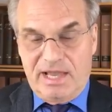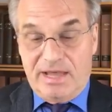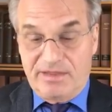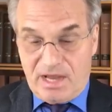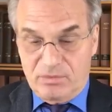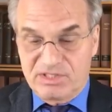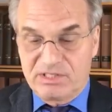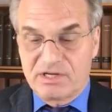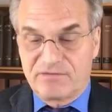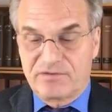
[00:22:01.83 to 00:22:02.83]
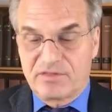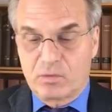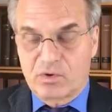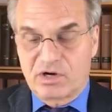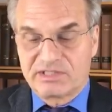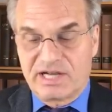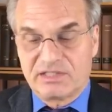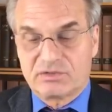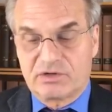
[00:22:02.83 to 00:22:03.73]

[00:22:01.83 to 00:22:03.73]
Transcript: And that was enough for the World Health